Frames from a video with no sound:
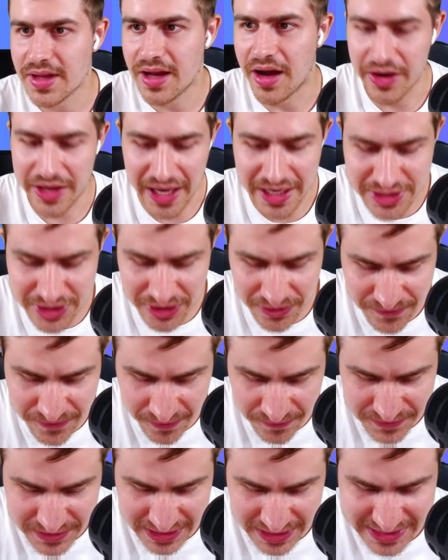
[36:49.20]
Okay, so
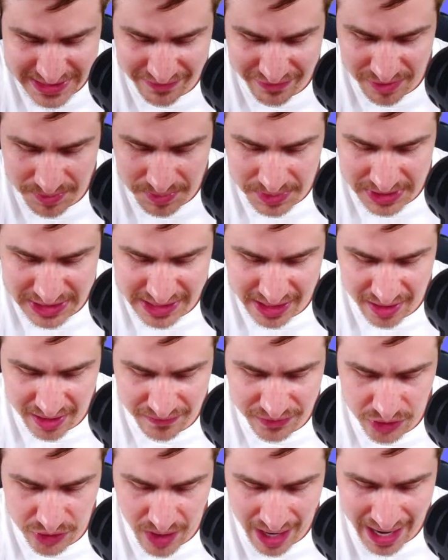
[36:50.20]
57% of
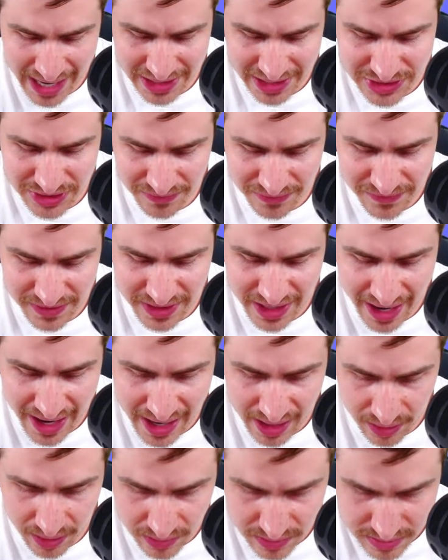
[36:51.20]
you as of
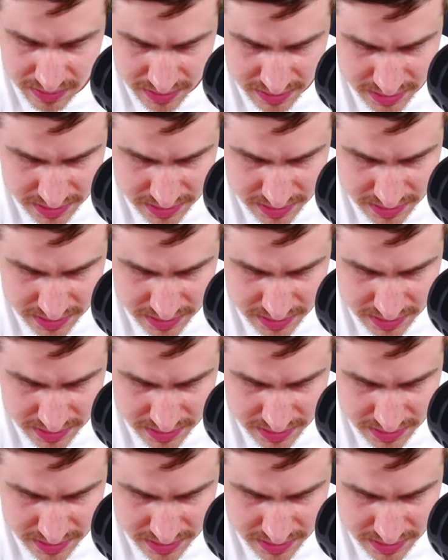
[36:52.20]
now